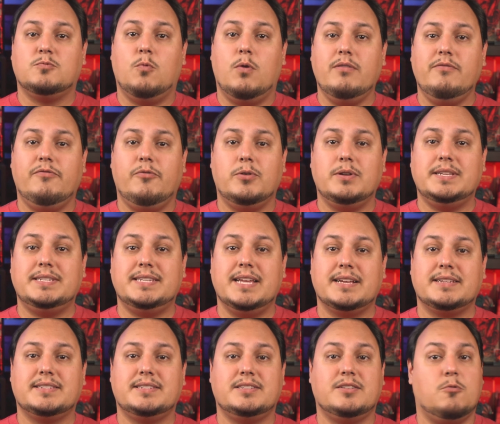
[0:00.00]

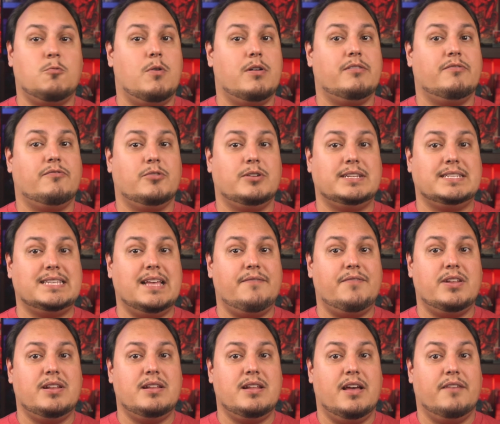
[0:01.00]
146 to
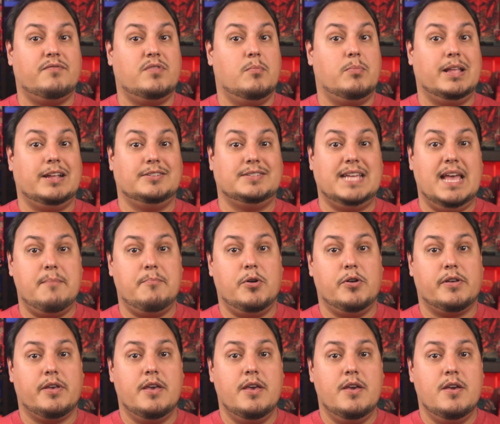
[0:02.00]
147 of the Player's Handbook,